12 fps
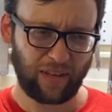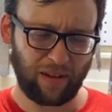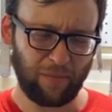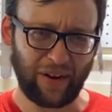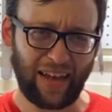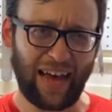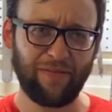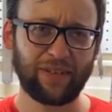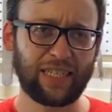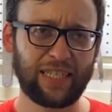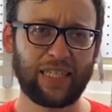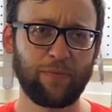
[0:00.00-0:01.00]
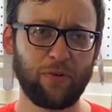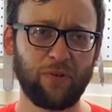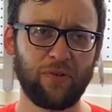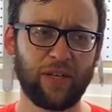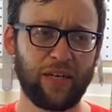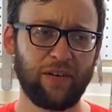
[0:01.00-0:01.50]
about a half a
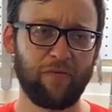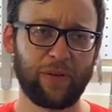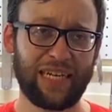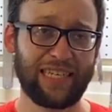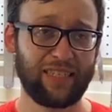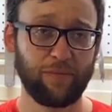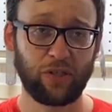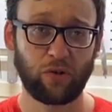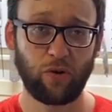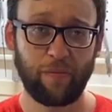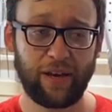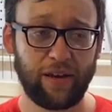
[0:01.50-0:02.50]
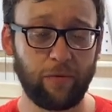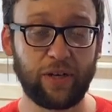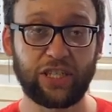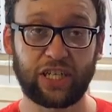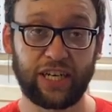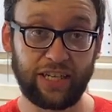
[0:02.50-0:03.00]
teaspoon of potassium sorbate,
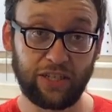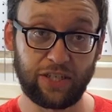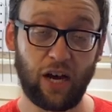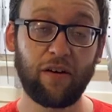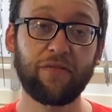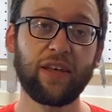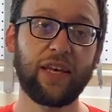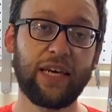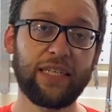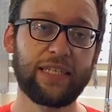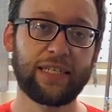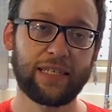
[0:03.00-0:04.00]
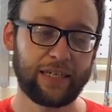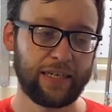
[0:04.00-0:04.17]
which kills off the yeast.